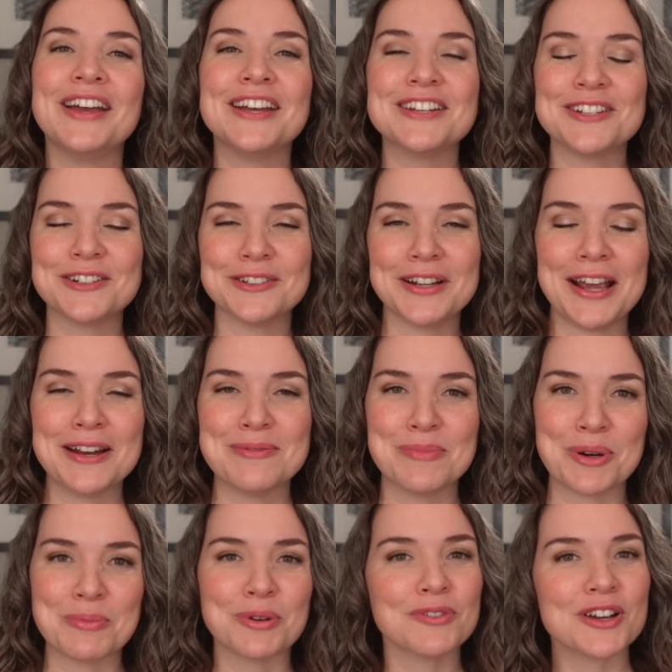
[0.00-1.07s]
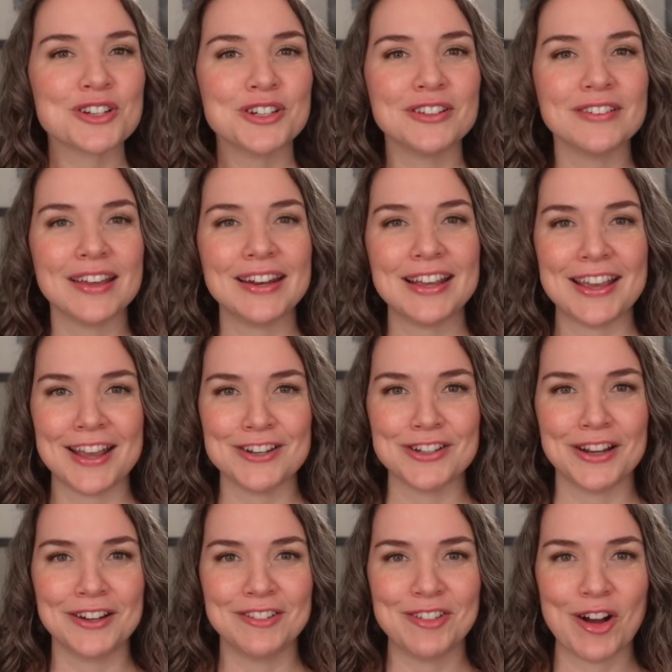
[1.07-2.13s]
to create more professional and
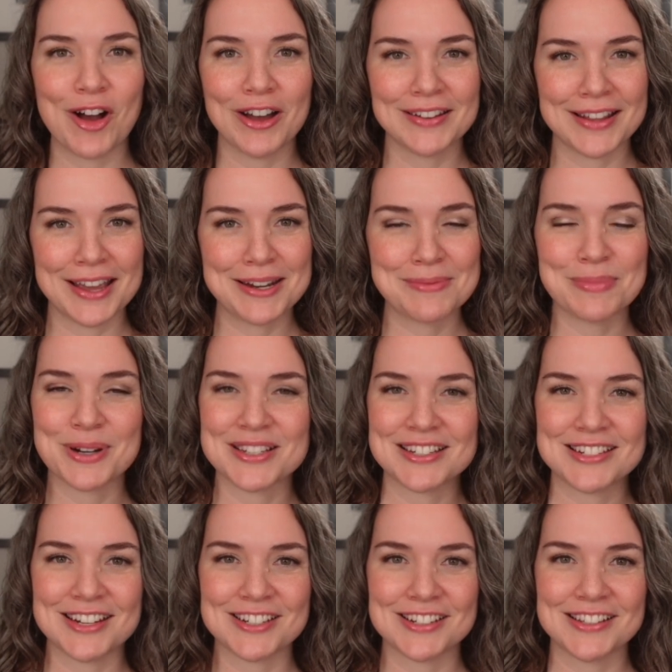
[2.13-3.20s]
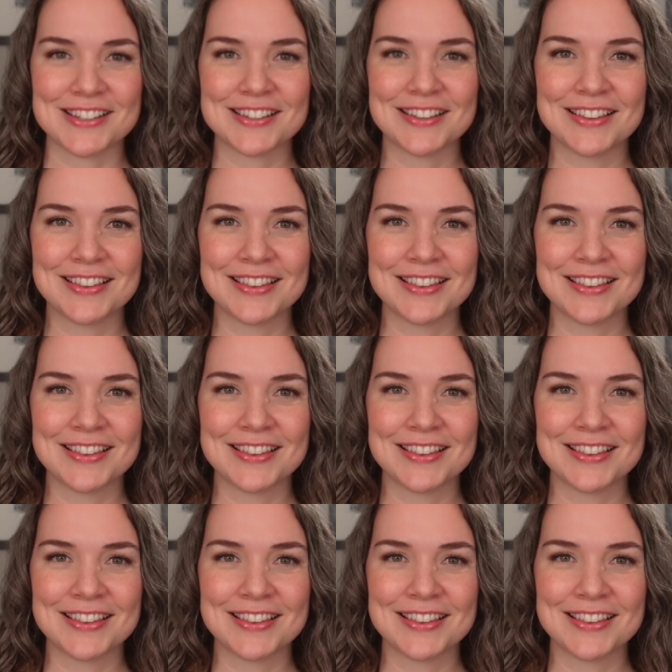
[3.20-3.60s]
engaging online presentations?